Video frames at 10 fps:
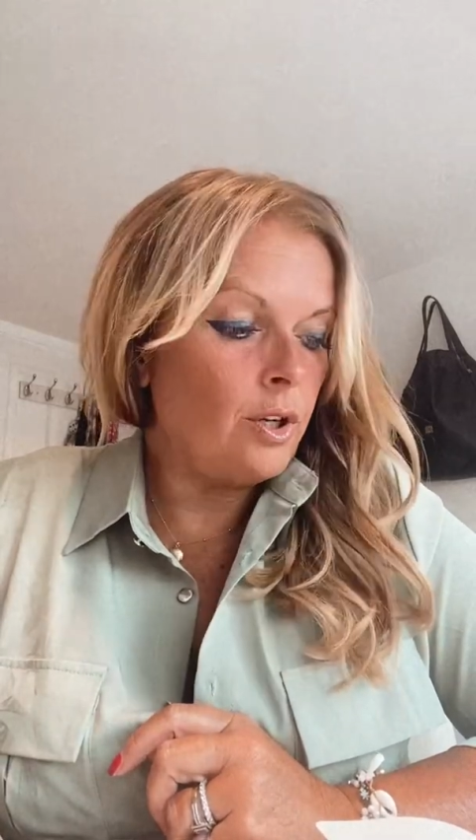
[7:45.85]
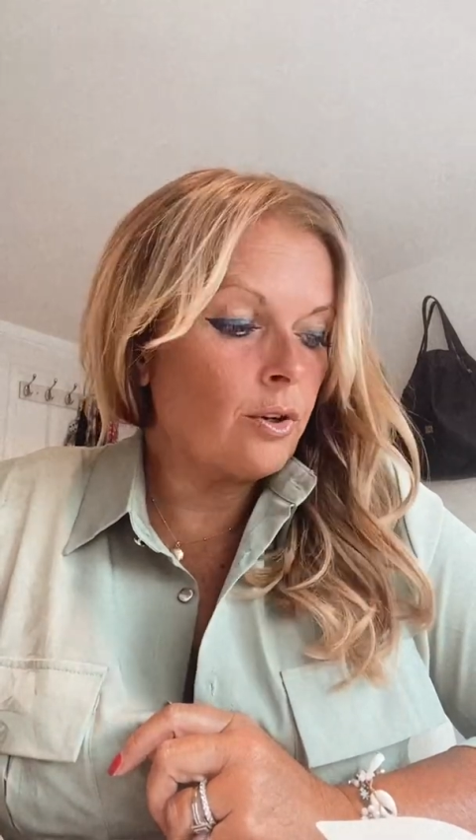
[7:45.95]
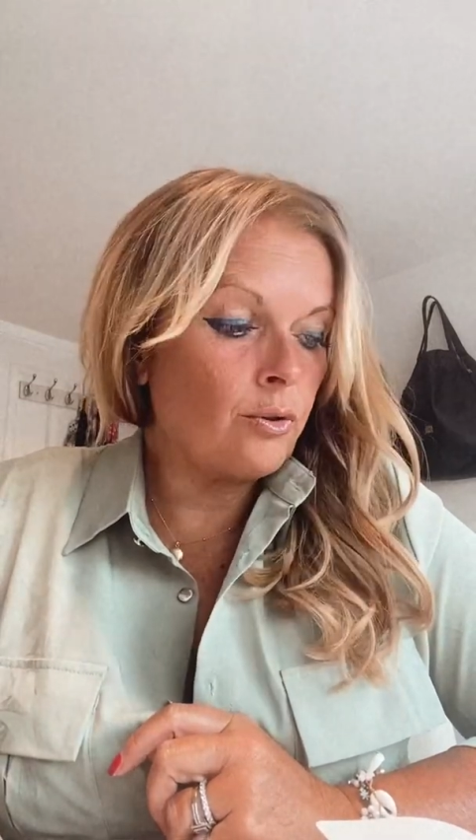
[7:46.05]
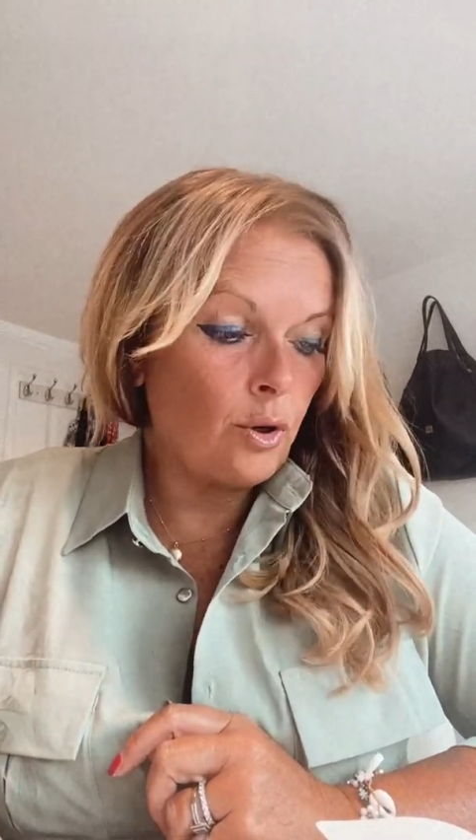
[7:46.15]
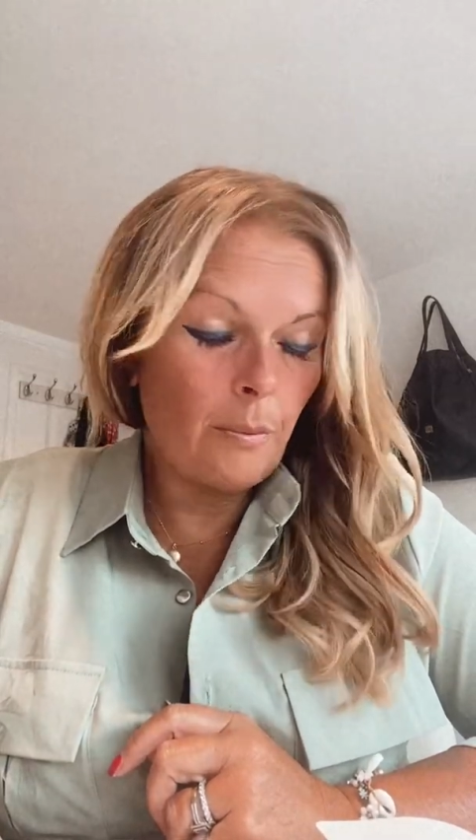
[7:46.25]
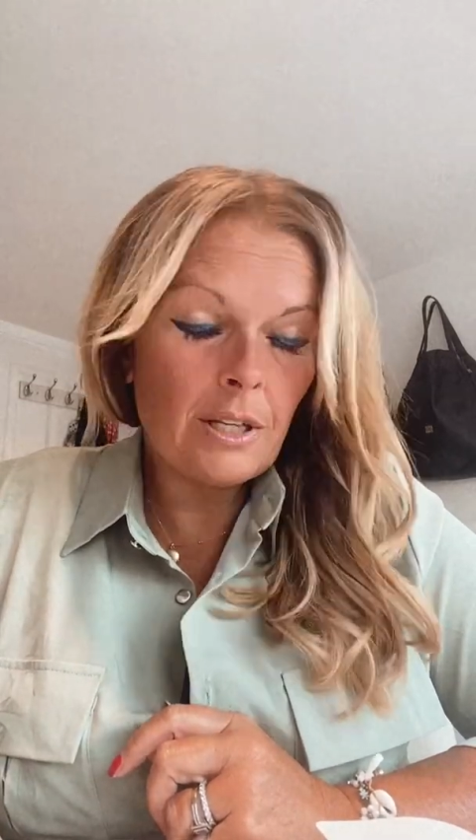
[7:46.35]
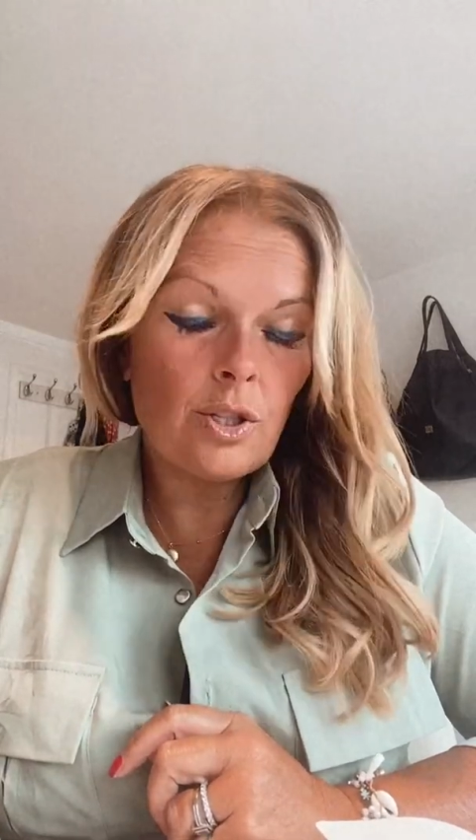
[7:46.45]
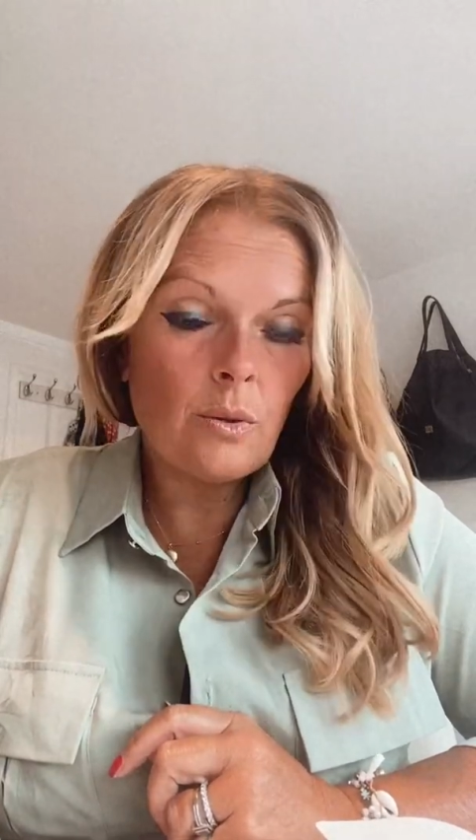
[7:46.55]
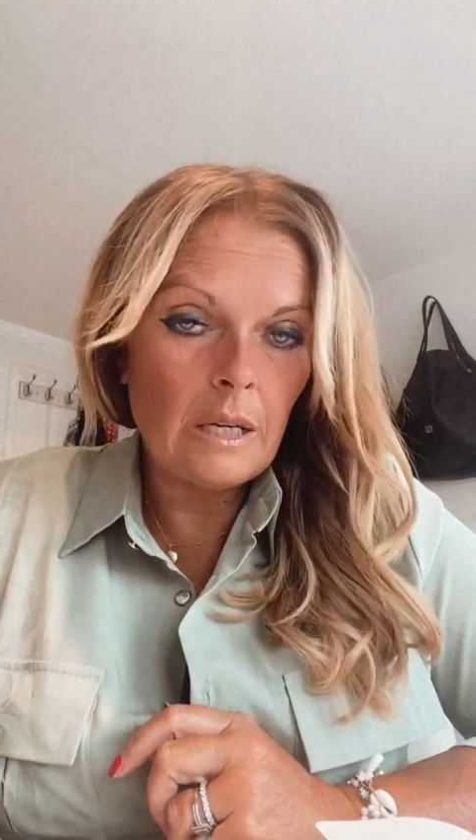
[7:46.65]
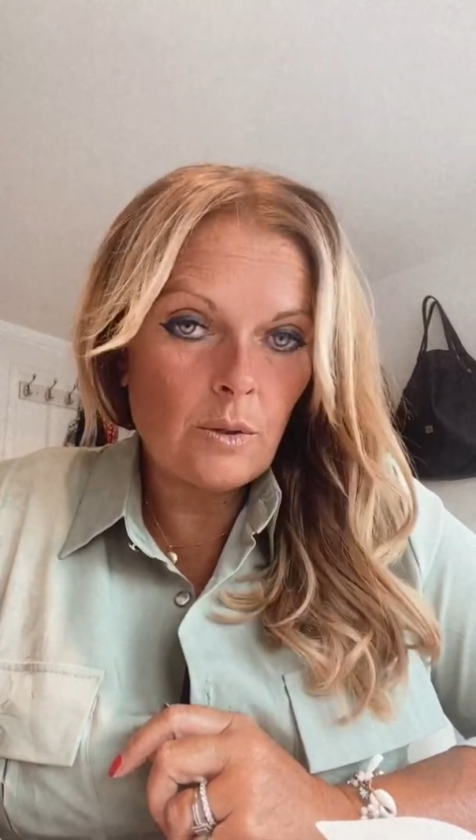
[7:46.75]
Chronomics
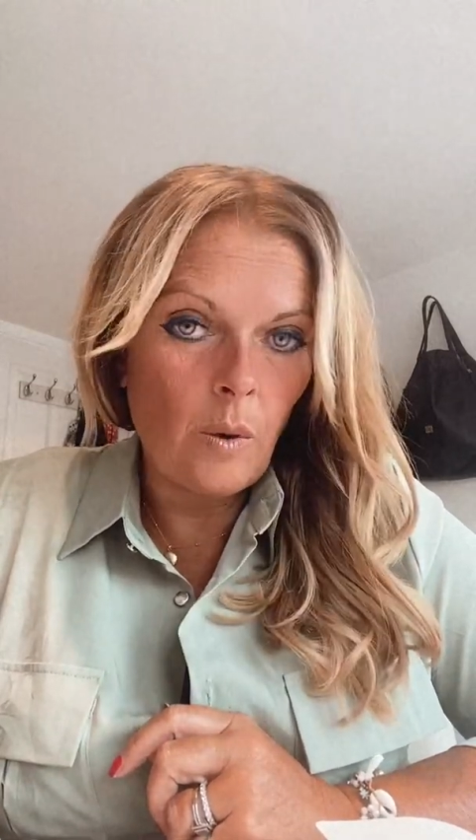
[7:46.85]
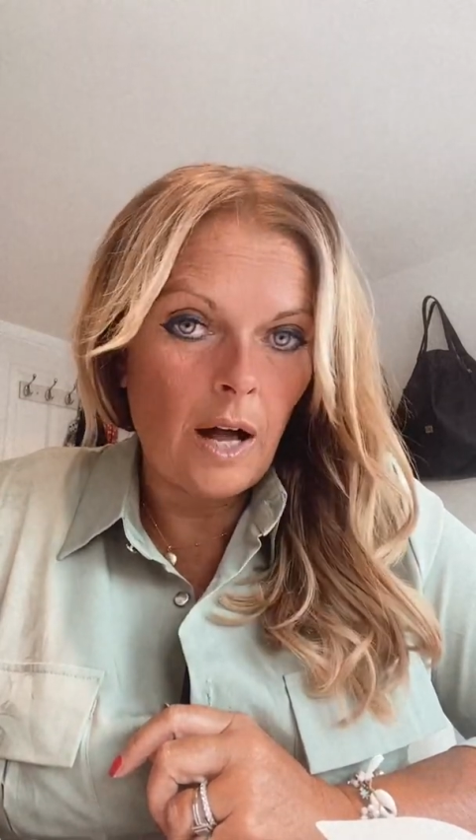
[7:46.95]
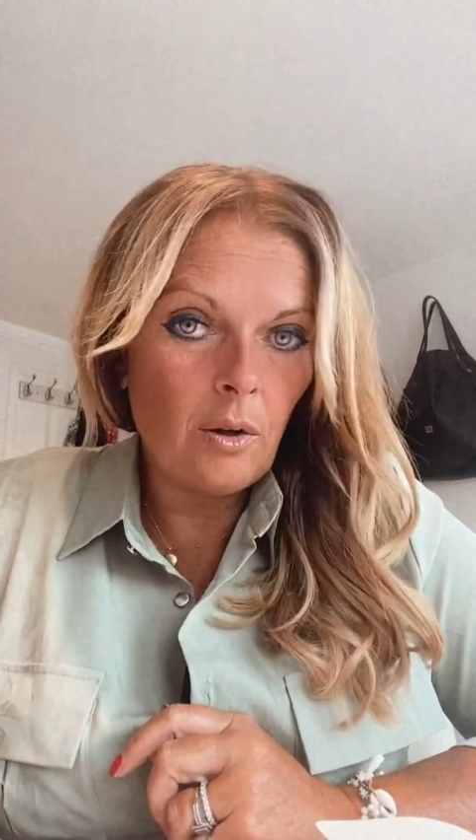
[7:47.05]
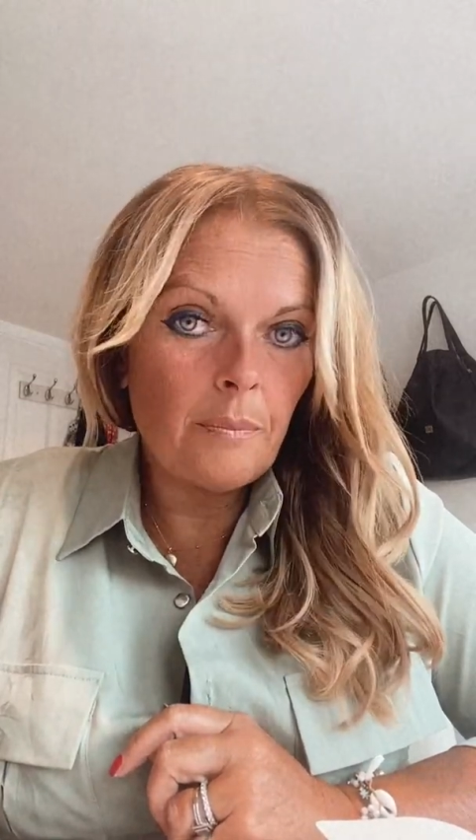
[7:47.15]
do it as well,